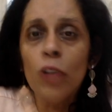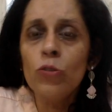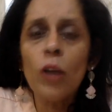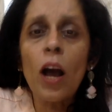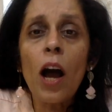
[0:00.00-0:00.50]

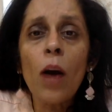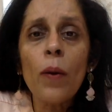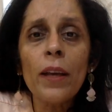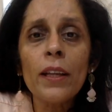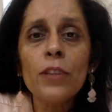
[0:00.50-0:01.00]
So
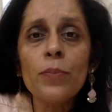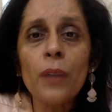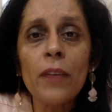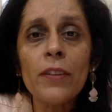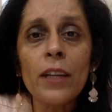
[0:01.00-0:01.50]
how is
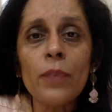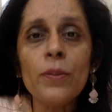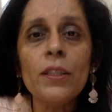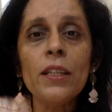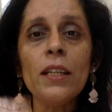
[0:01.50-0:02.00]
private
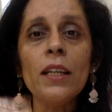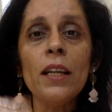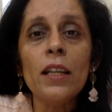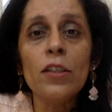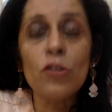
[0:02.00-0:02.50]
equity
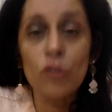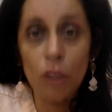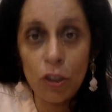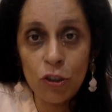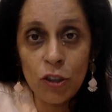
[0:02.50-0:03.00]

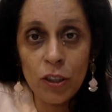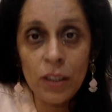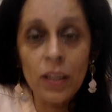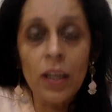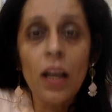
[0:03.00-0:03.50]

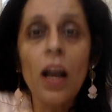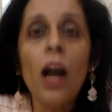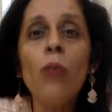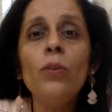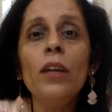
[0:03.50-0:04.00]
structured?
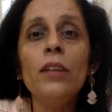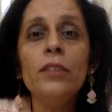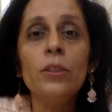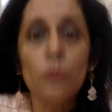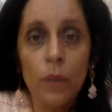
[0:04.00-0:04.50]
How does
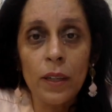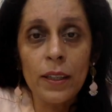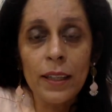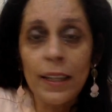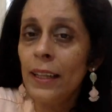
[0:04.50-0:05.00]
it
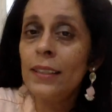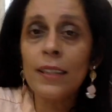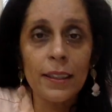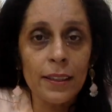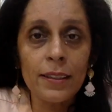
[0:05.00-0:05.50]
work? Let's
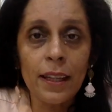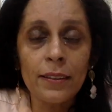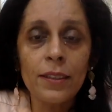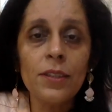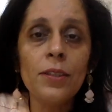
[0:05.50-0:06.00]
understand
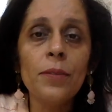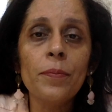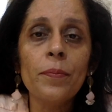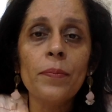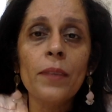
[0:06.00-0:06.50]
this.
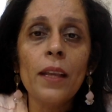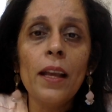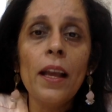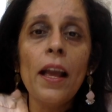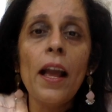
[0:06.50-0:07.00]

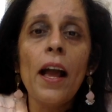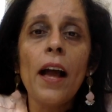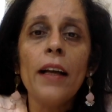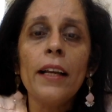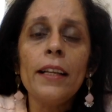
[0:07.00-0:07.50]

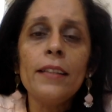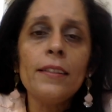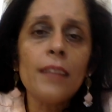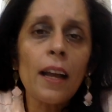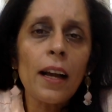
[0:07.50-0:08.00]

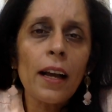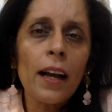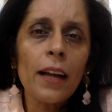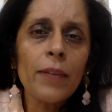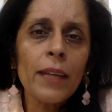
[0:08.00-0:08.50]

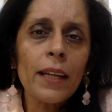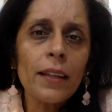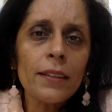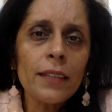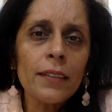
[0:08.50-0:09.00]
We can
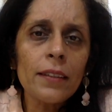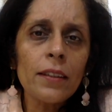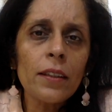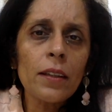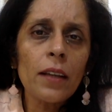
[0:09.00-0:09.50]
understand that
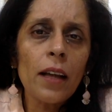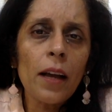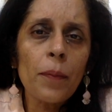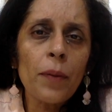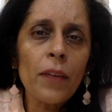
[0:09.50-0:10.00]
the
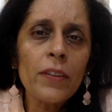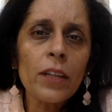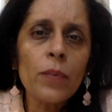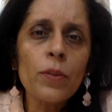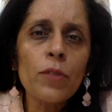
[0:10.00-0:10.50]
private
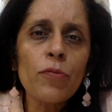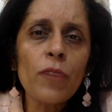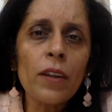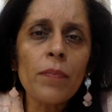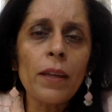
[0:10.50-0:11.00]
equity
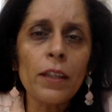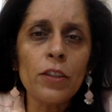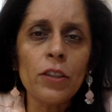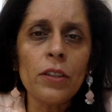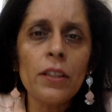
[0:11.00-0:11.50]
fund
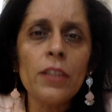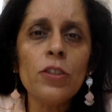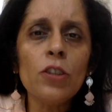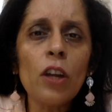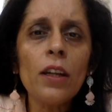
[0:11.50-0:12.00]
manager is
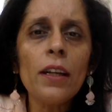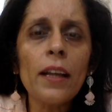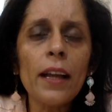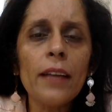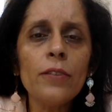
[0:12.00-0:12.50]
not
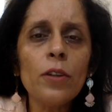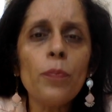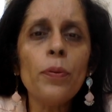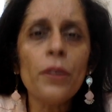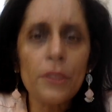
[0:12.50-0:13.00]
a
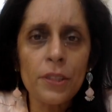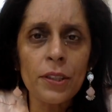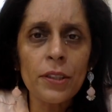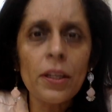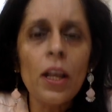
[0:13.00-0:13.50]

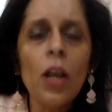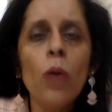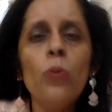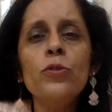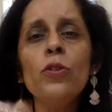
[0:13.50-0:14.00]
person
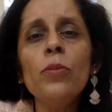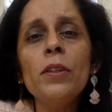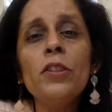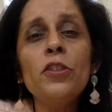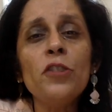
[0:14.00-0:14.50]
who's going to
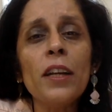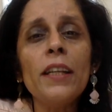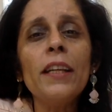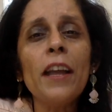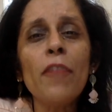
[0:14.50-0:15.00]
be
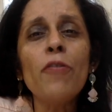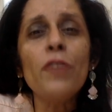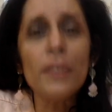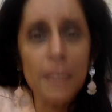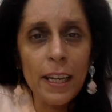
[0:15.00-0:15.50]
trading
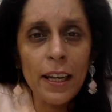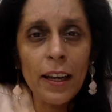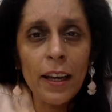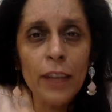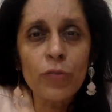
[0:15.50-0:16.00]
every day like a
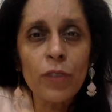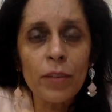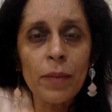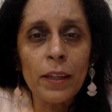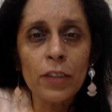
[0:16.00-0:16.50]
hedge
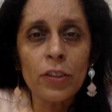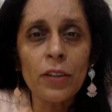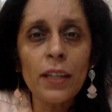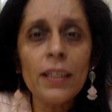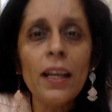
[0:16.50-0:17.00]
fund manager,
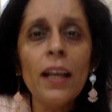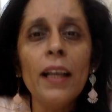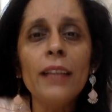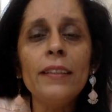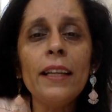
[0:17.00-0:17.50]
right?
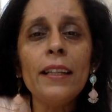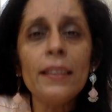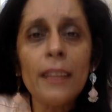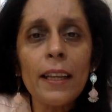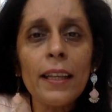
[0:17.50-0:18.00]

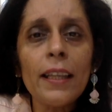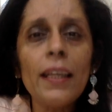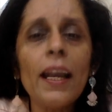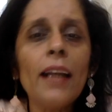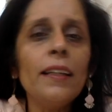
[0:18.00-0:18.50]

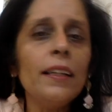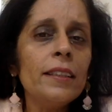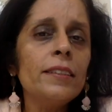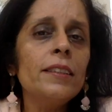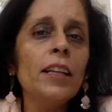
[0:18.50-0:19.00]
He and
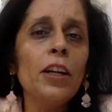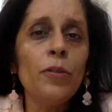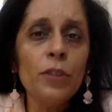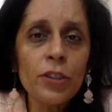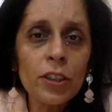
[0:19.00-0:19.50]
his
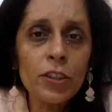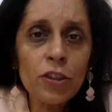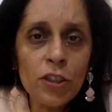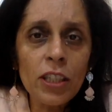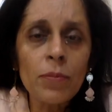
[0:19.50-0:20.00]

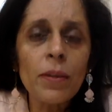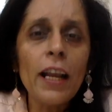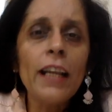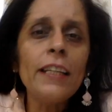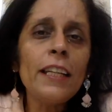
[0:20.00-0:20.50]
research team
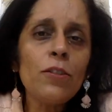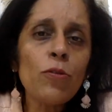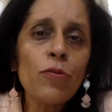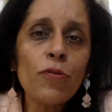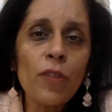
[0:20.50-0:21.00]
need
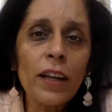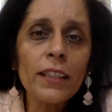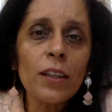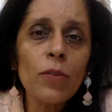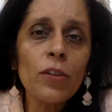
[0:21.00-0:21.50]
to
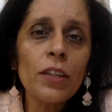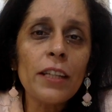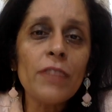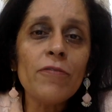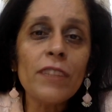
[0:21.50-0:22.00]
find out
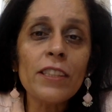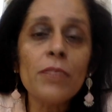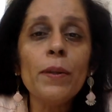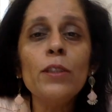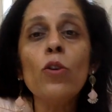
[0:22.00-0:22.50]

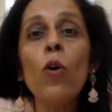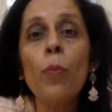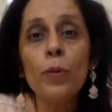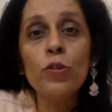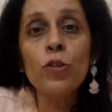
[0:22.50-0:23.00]
investment
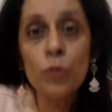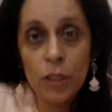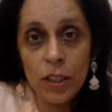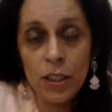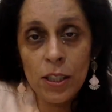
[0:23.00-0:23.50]

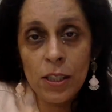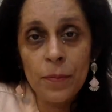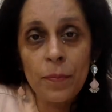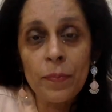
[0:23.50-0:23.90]
opportunities.